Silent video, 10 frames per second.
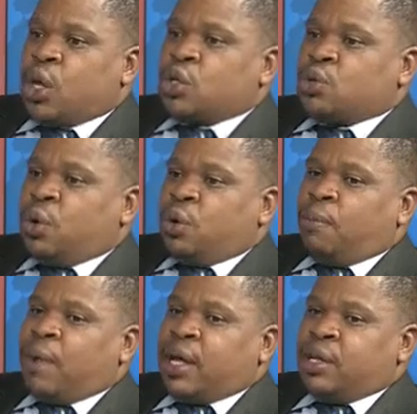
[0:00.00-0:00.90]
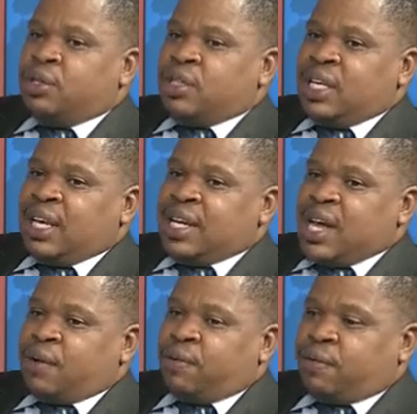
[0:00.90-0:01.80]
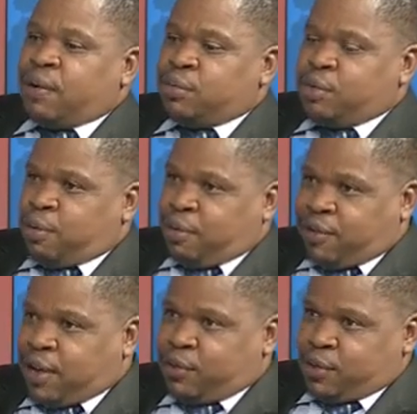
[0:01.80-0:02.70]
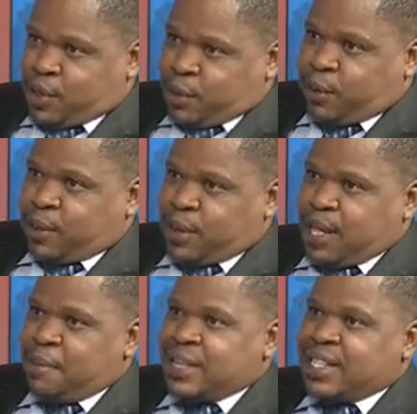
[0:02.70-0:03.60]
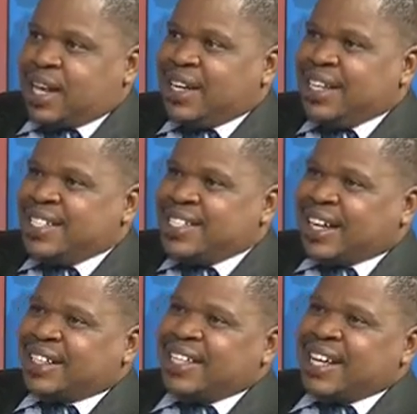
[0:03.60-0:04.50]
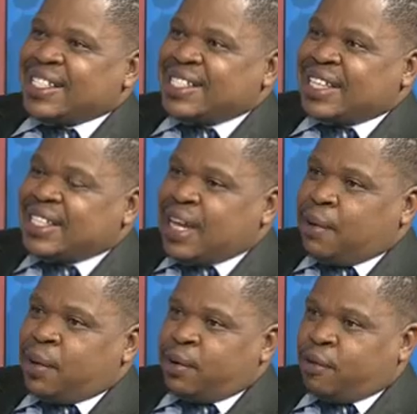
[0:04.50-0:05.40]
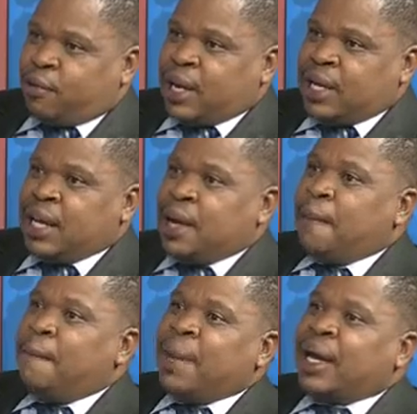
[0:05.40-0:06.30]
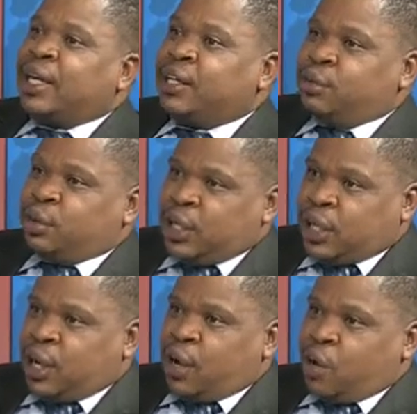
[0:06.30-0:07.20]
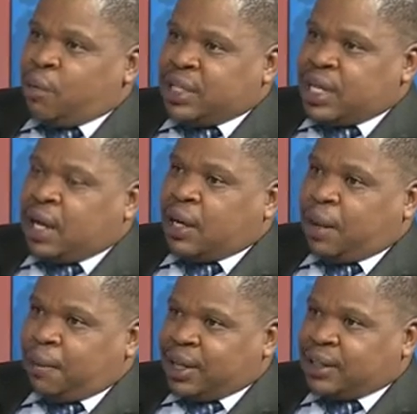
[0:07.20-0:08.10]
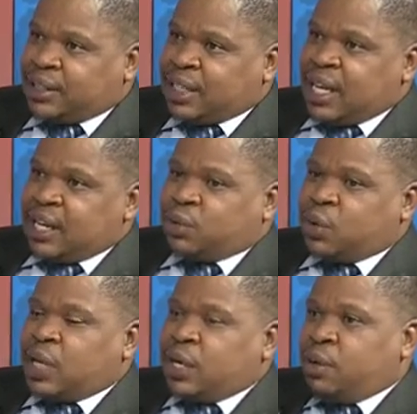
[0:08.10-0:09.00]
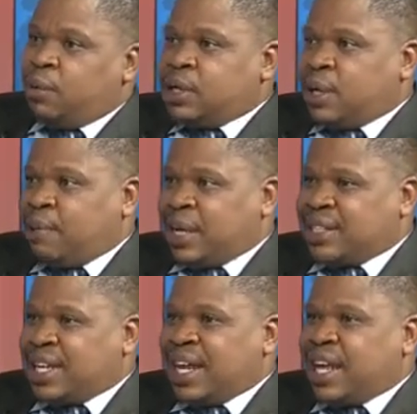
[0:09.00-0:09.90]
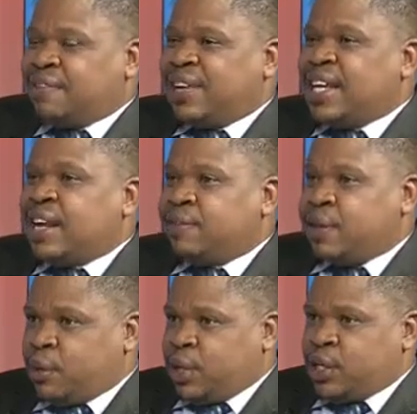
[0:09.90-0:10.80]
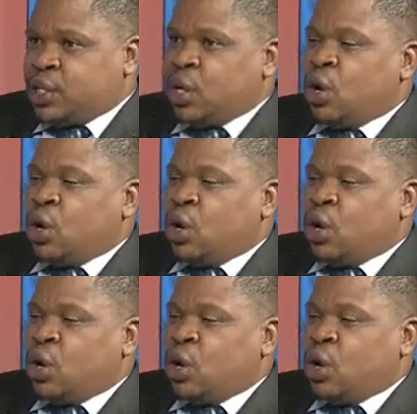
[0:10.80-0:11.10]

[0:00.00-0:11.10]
So by reducing it down from 2.5 to 0, they are basically injecting a certain amount of money back into the commercial banks so that commercial banks can have enough liquidity